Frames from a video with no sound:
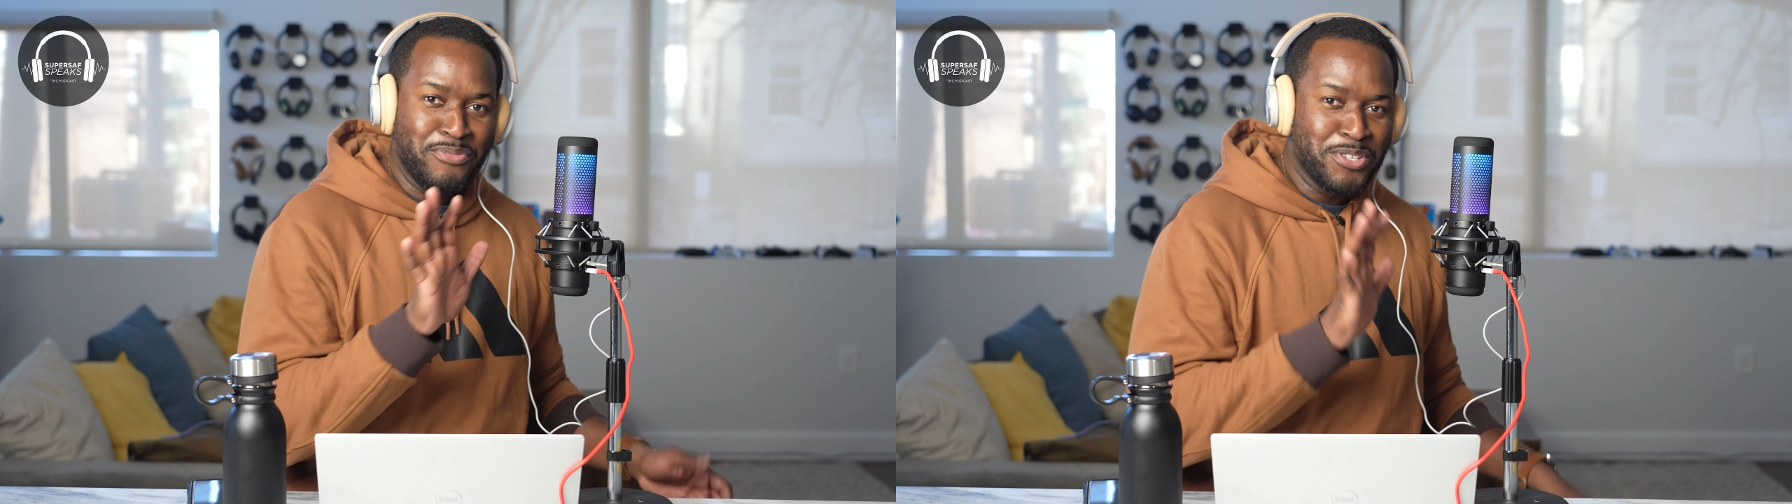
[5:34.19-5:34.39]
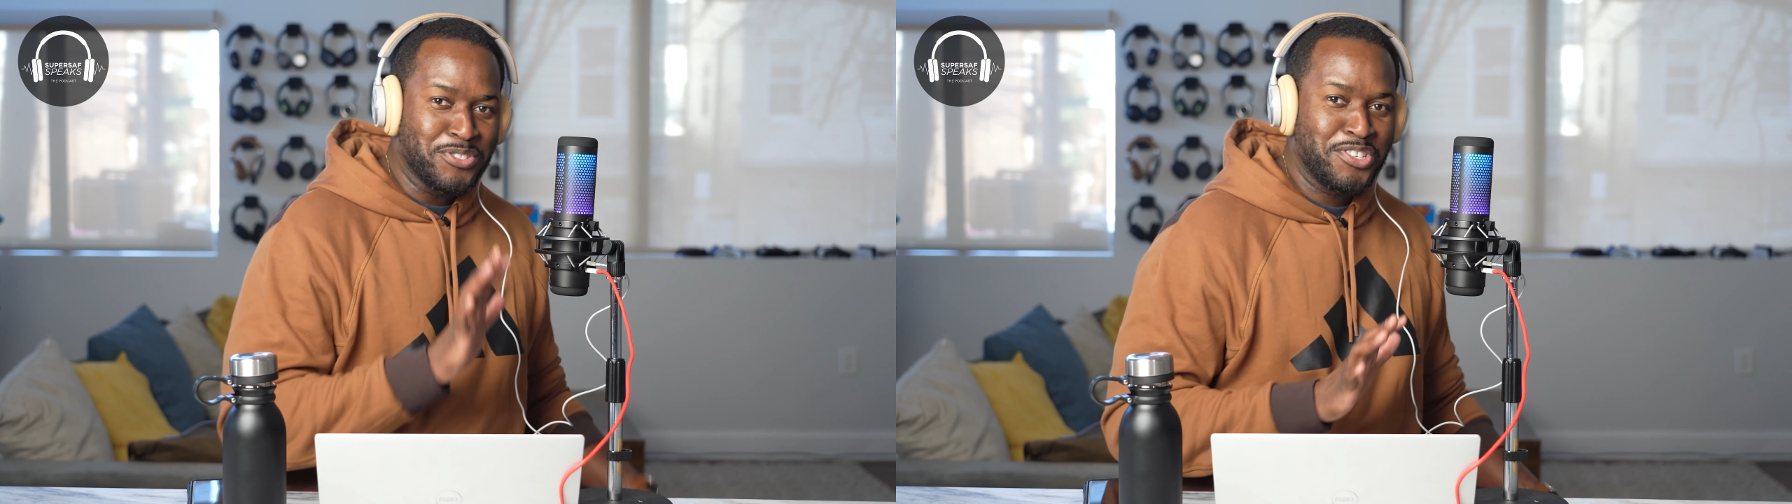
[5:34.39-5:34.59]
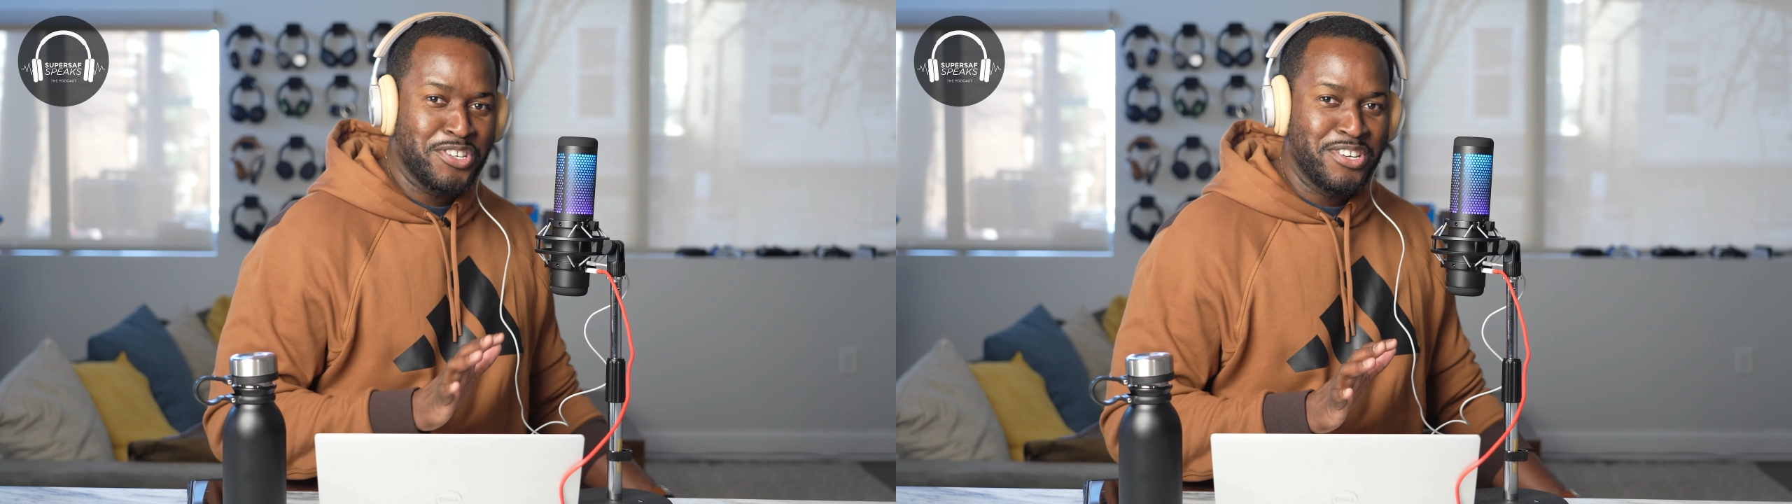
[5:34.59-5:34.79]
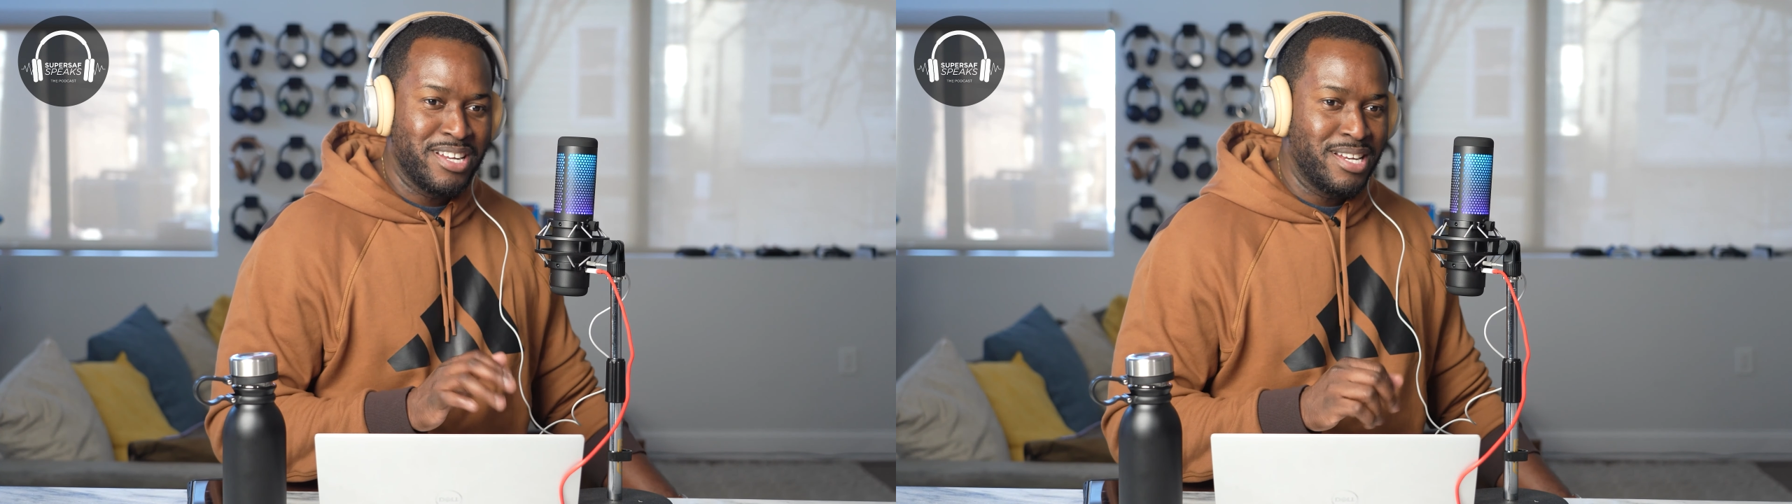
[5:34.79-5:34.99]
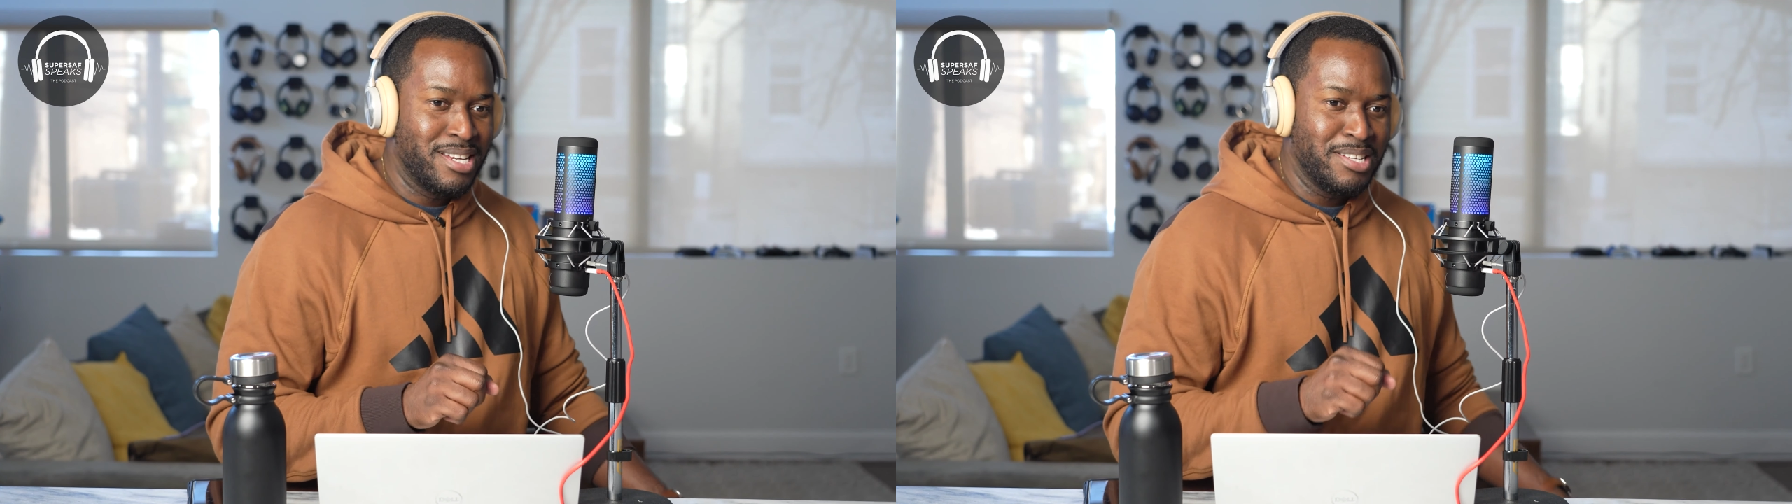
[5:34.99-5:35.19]
wheel
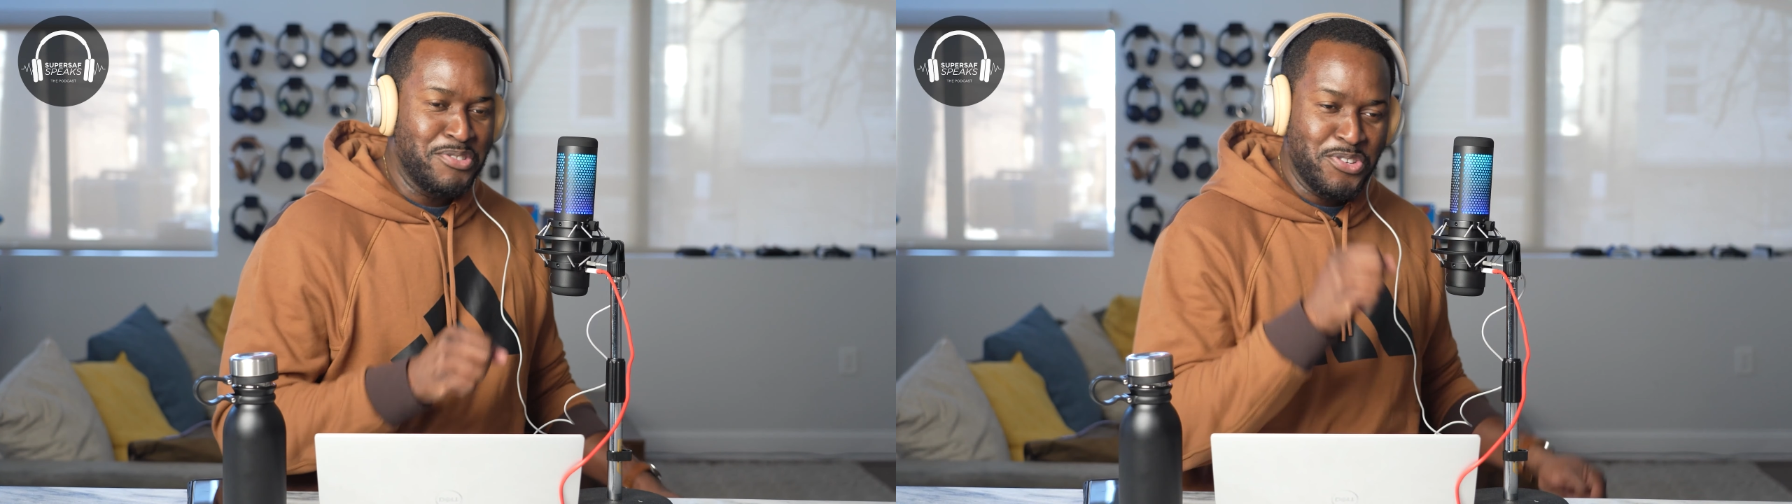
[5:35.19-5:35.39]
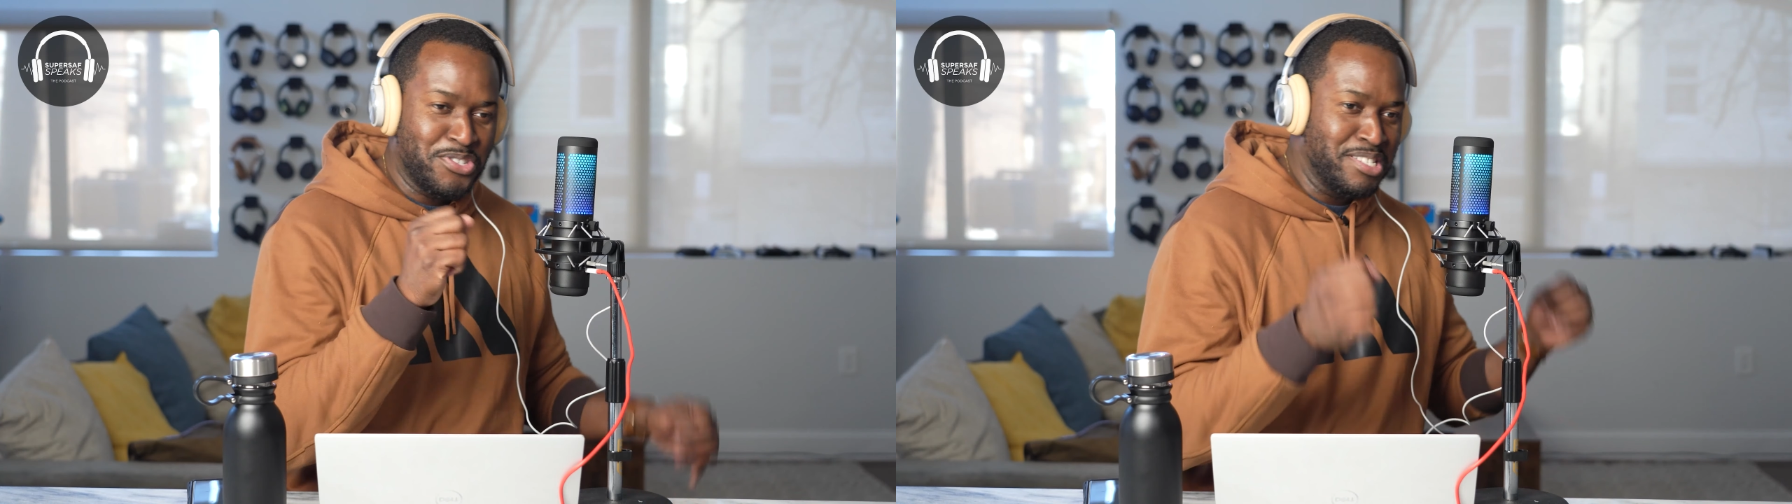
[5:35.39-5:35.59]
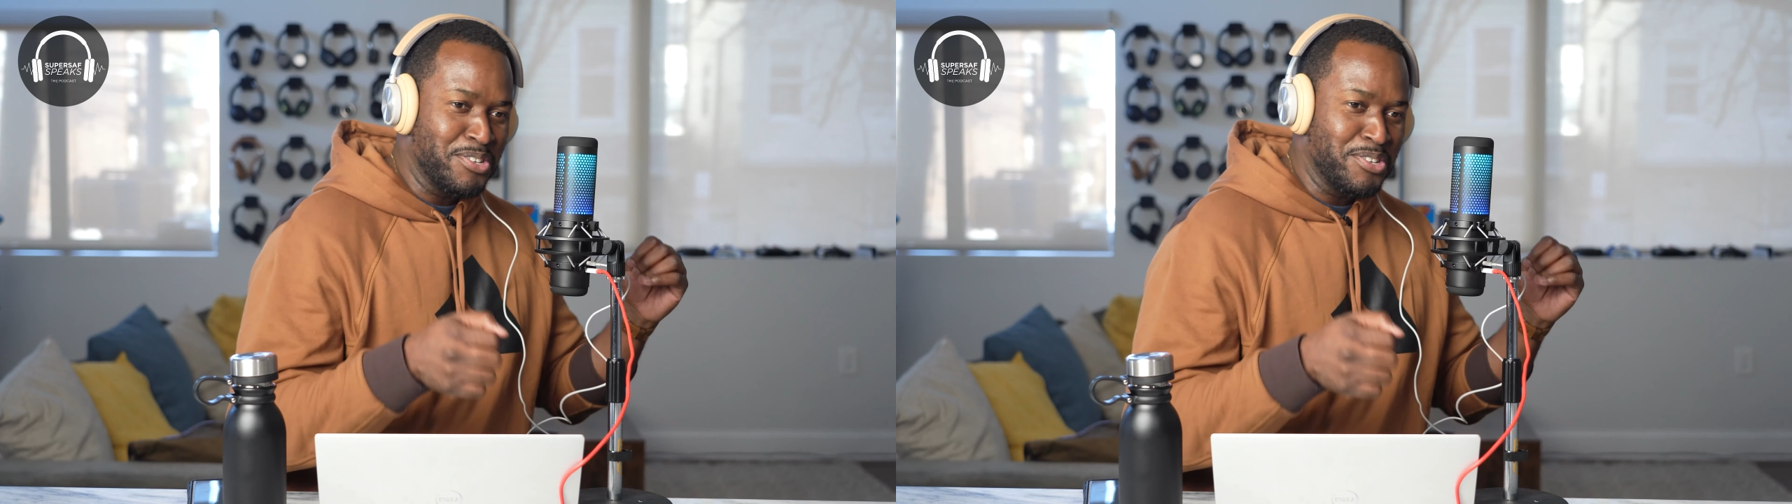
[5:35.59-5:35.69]
turn using